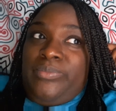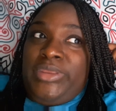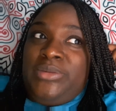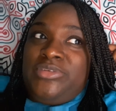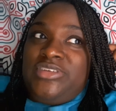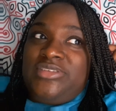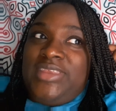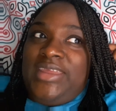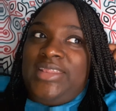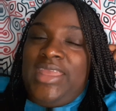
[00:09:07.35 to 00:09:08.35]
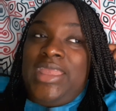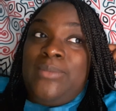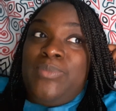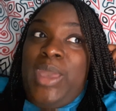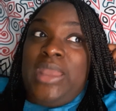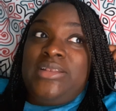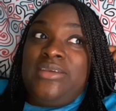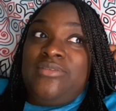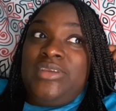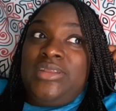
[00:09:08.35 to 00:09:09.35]
But it was just like the impact
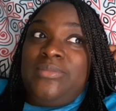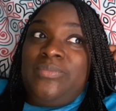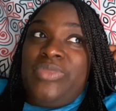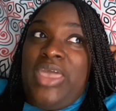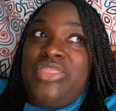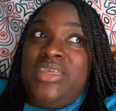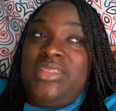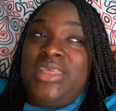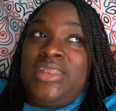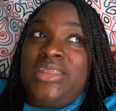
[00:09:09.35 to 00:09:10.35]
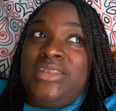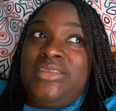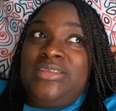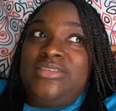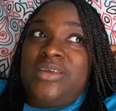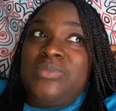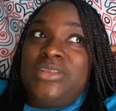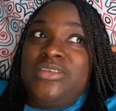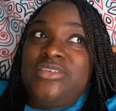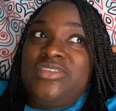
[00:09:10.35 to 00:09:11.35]
of it. I think that it did
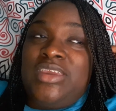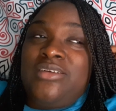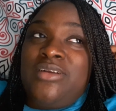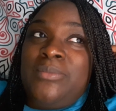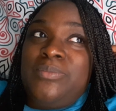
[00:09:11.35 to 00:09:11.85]
something to shake